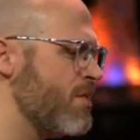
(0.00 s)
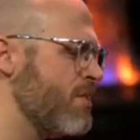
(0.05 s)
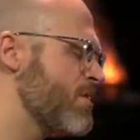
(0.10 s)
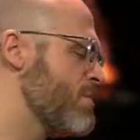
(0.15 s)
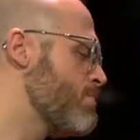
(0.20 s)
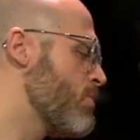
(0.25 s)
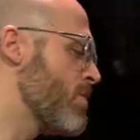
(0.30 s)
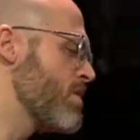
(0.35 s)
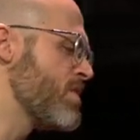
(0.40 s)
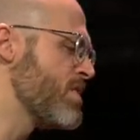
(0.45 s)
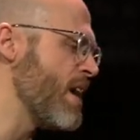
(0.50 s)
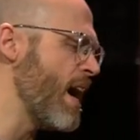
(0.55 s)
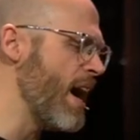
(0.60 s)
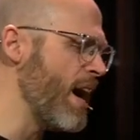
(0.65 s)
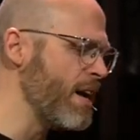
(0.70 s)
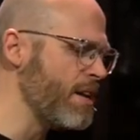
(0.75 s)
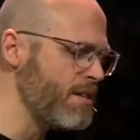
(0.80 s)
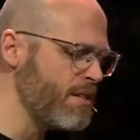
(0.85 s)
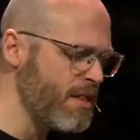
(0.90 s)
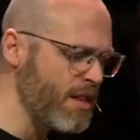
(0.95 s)
Well, it's more
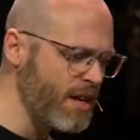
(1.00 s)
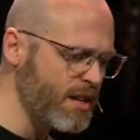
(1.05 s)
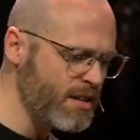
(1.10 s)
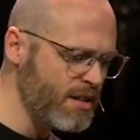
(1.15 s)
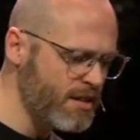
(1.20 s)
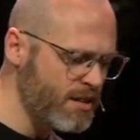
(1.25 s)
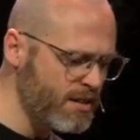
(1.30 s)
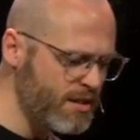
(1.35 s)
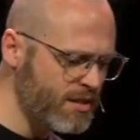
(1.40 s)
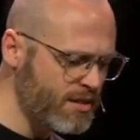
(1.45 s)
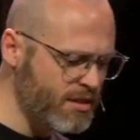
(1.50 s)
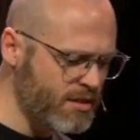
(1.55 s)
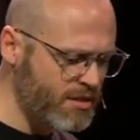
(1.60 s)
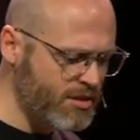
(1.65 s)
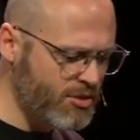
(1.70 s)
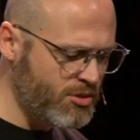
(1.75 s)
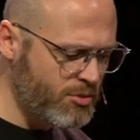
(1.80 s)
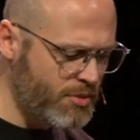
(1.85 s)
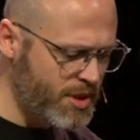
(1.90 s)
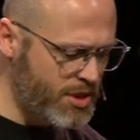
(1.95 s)
sad that
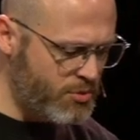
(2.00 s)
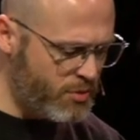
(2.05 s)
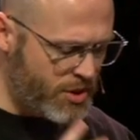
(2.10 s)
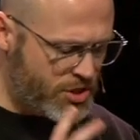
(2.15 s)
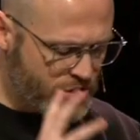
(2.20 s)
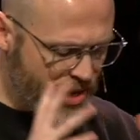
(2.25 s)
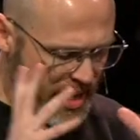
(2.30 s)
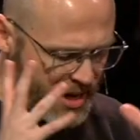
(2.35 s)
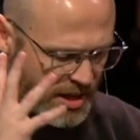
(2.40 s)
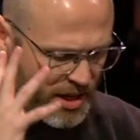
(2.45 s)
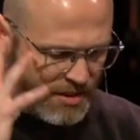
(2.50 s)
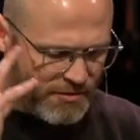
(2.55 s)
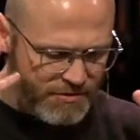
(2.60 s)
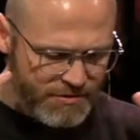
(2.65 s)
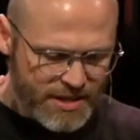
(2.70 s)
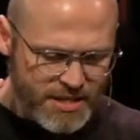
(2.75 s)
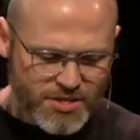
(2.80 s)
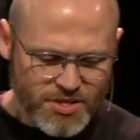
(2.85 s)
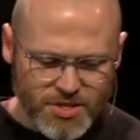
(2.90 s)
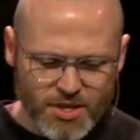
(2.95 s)
we try to
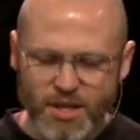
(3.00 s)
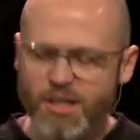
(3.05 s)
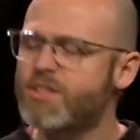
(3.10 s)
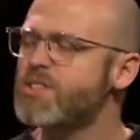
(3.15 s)
convince